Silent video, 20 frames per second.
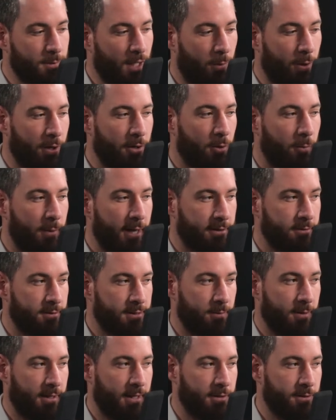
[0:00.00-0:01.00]
I want to go back to
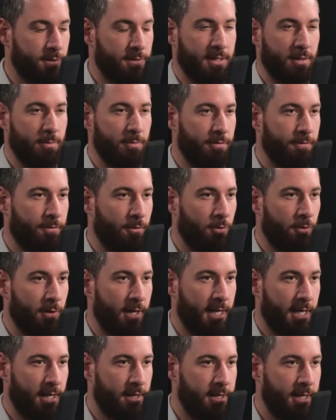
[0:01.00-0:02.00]
something else you said before.
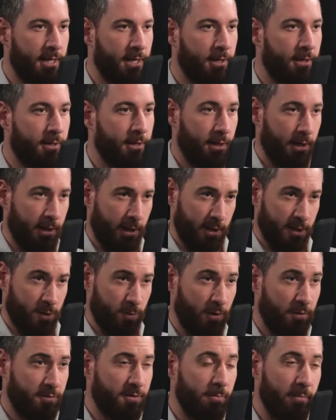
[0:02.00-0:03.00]
And I think
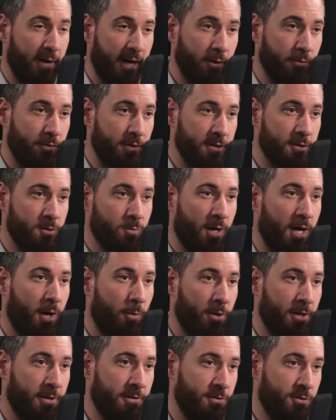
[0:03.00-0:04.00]
it's one of the main reasons why I
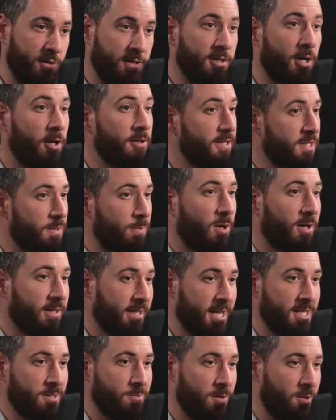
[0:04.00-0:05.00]
wanted to start this
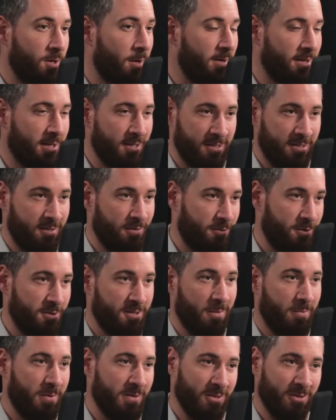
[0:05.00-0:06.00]
podcast with you. I mean, this is the
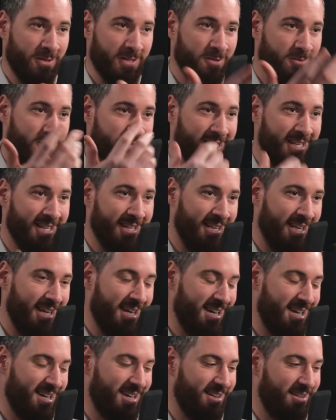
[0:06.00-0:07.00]
first episode, as we said,
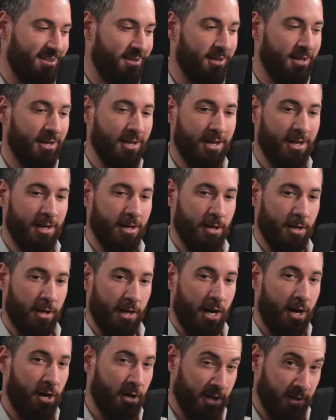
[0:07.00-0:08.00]
and
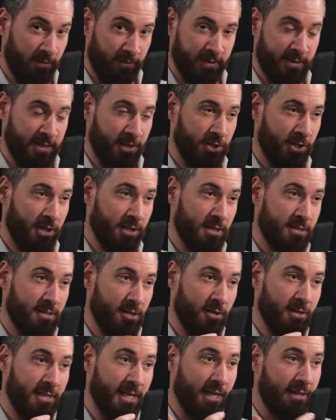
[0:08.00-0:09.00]
our conversation kind of
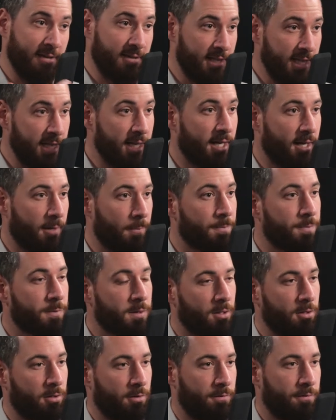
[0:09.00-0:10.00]
started the idea
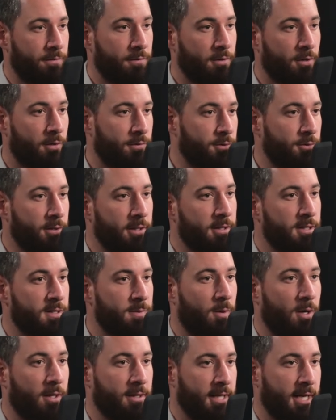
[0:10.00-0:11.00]
of, of doing
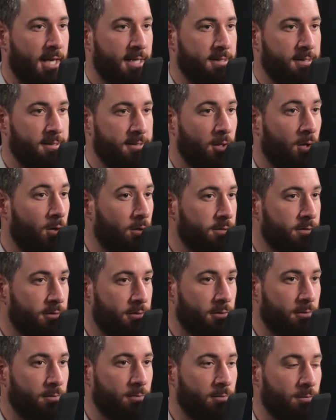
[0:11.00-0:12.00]
this podcast, this
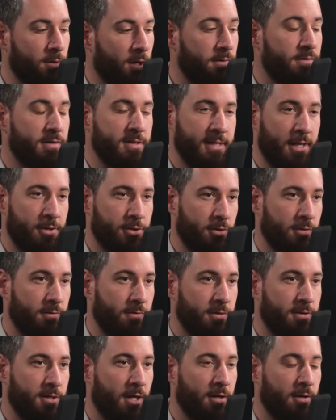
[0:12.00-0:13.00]
long-term conversation on
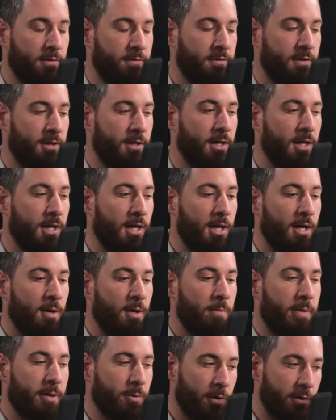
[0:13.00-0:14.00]
photography.
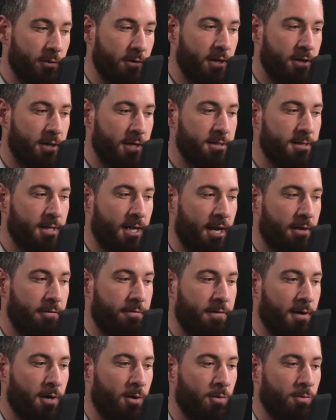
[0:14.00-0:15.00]
But one of the things that I
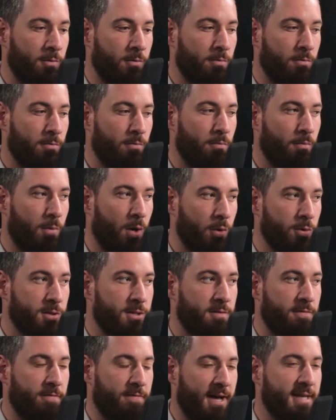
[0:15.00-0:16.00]
found
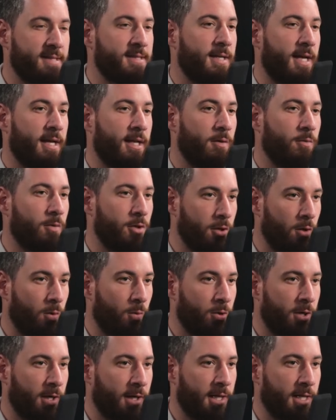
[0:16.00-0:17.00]
most fascinating with your
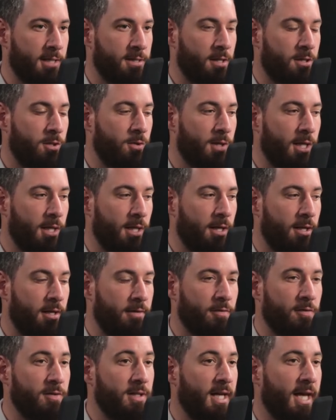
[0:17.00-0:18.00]
work is that you kind of
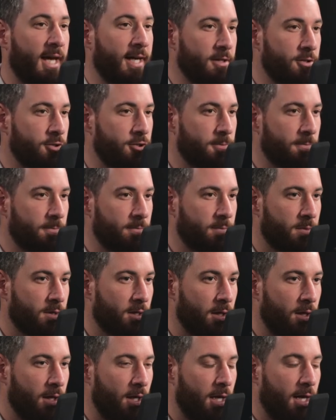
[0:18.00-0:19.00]
live on the edge.
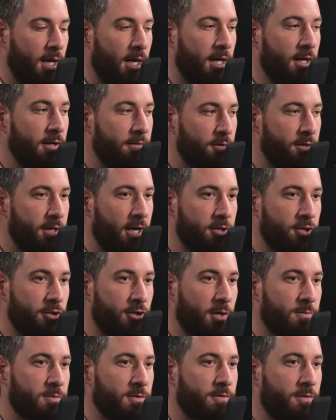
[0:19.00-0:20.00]
Live on the edge
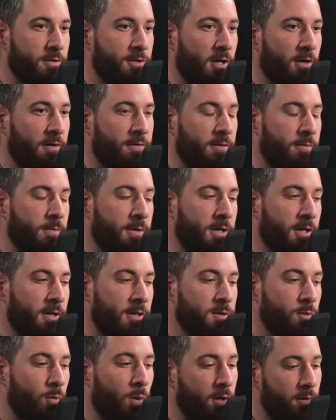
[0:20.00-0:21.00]
in terms of photography,
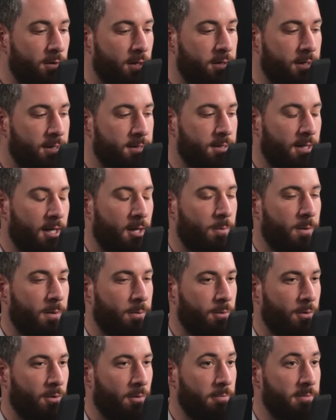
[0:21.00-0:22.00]
because one of the things that a lot of
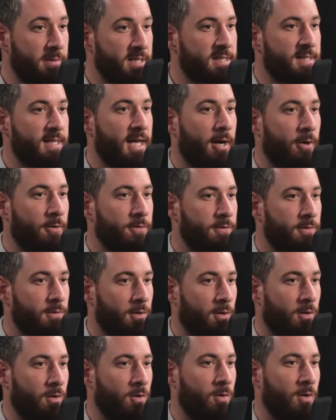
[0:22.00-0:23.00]
people miss out
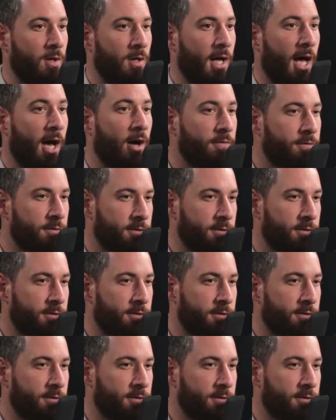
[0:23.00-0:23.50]
on how